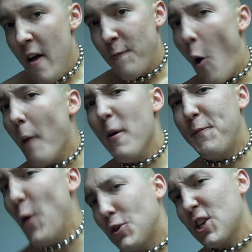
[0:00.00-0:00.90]
Former
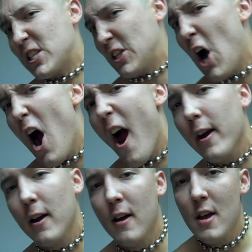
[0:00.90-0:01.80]
future
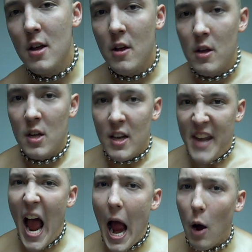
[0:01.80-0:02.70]
star,
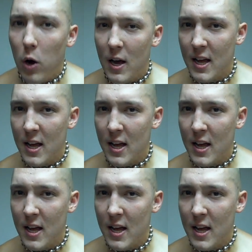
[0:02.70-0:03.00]
now